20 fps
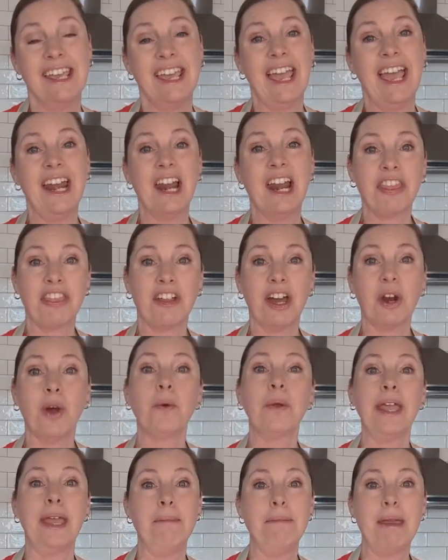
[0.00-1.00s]
And I thought,
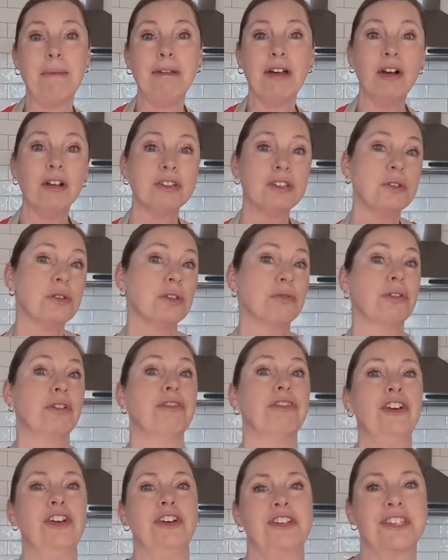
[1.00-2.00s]
okay, maybe I'll do the
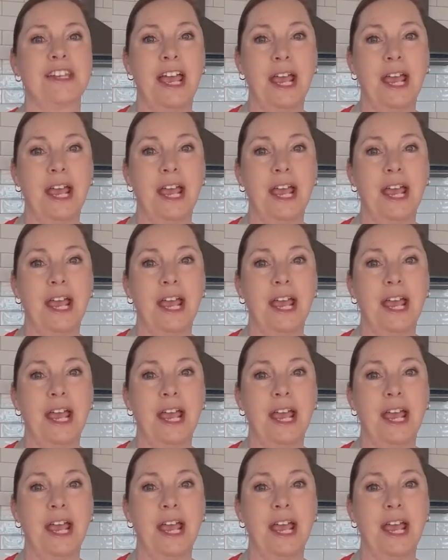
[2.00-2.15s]
reverse.